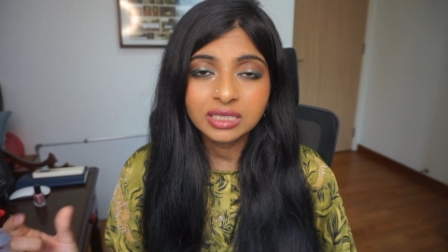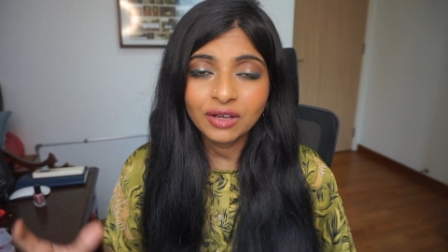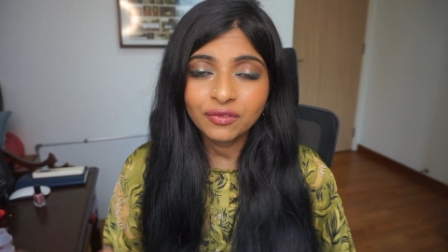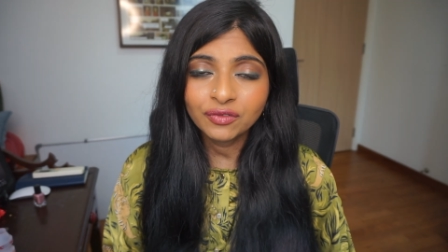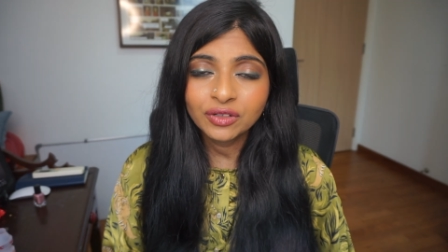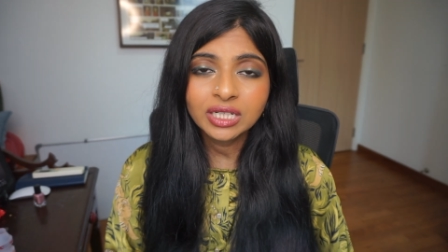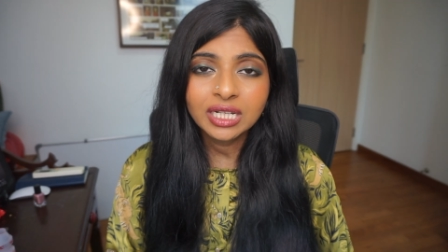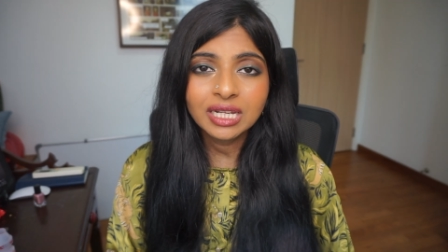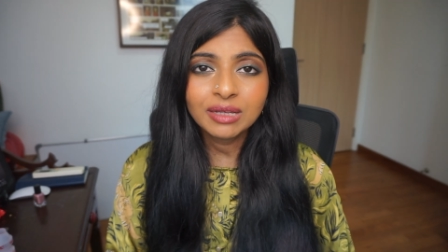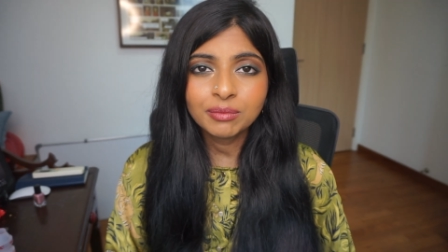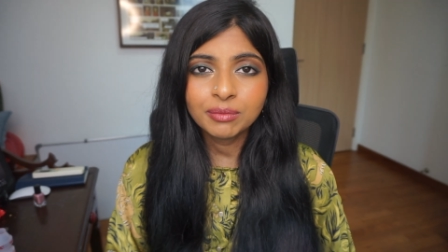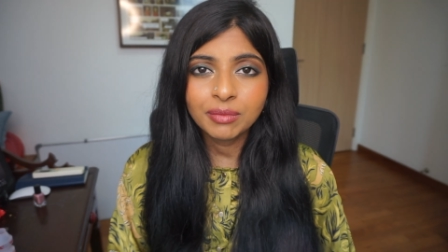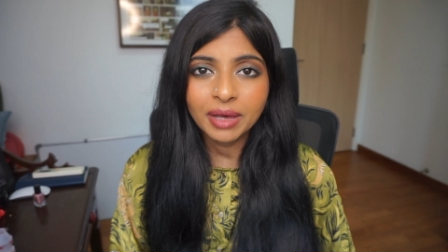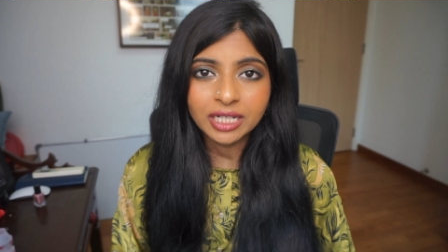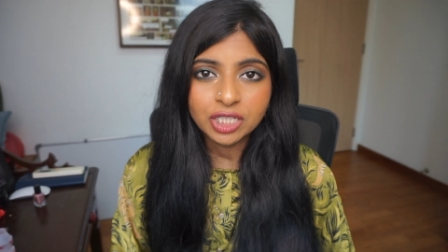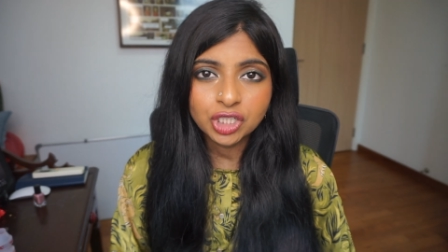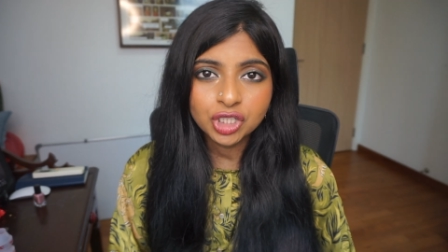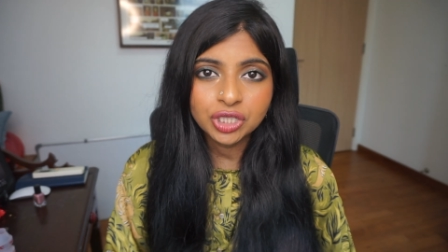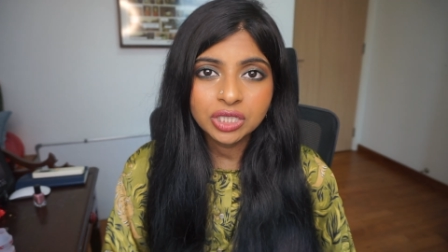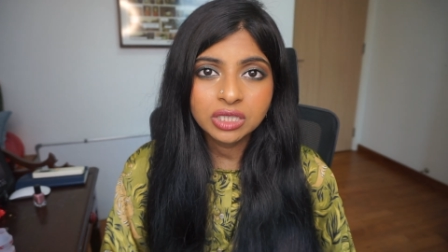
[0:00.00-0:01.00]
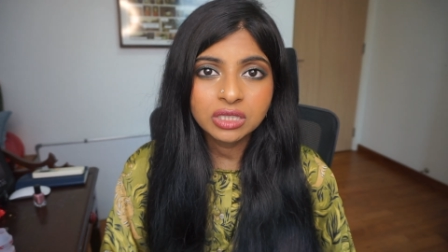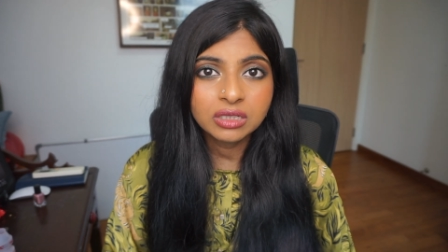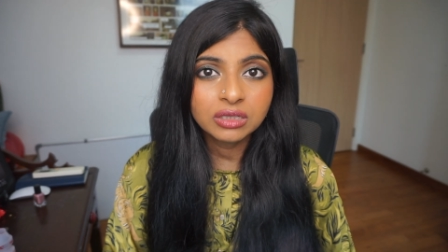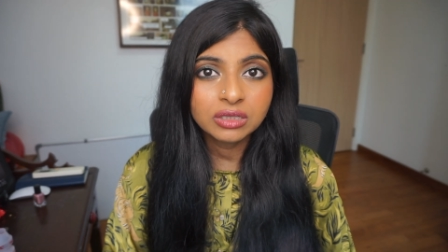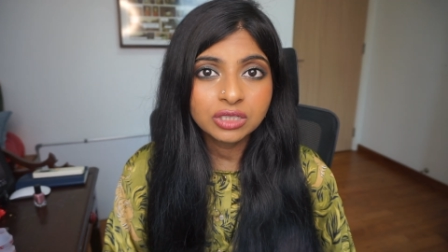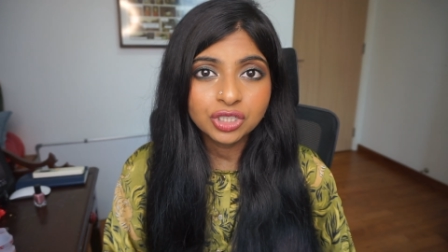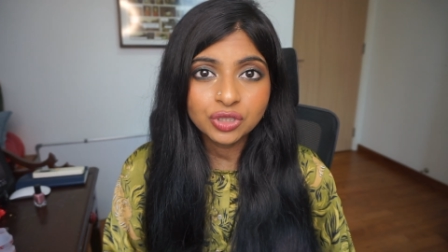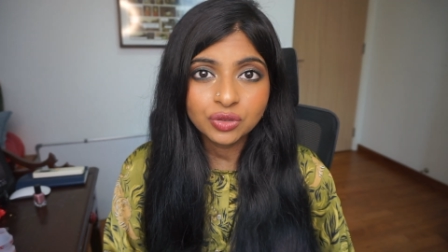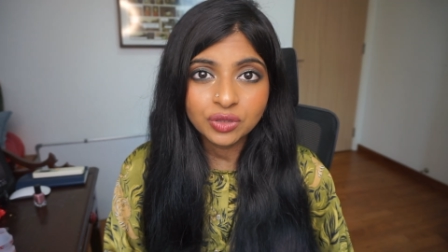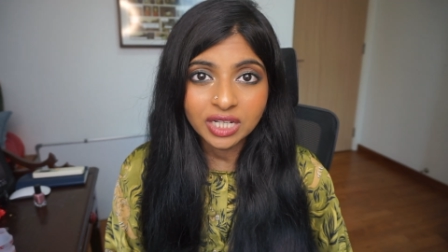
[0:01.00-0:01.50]
definitely mention
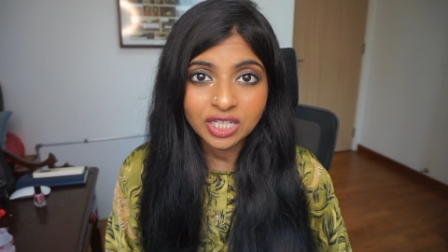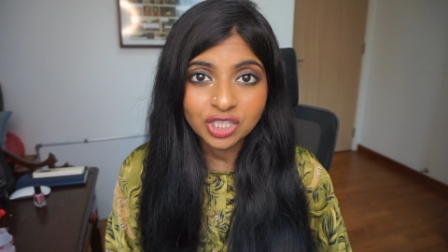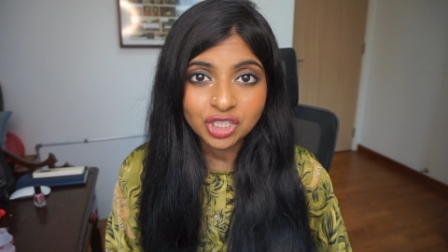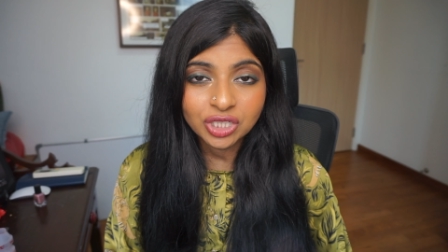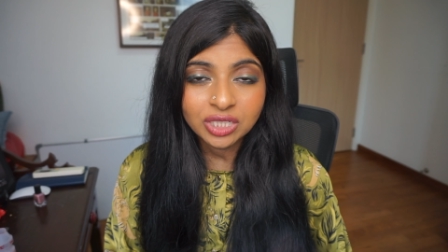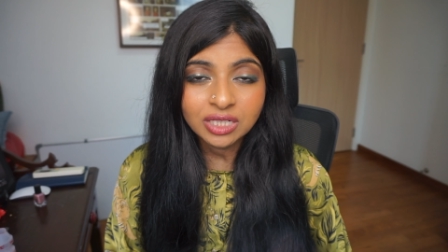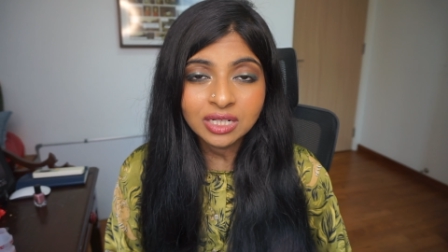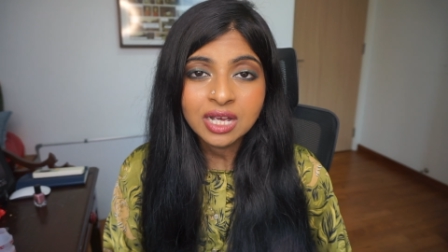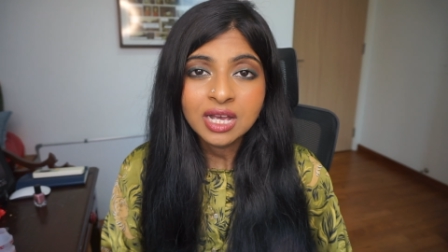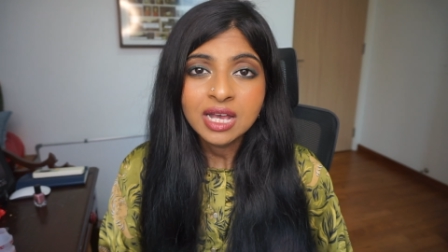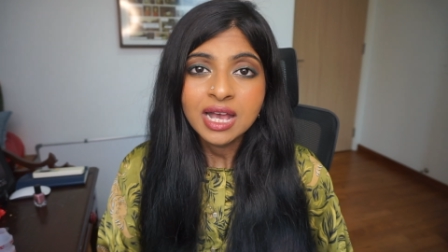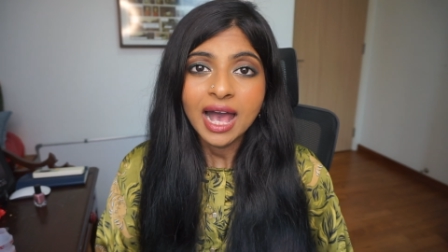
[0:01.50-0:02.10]
the duration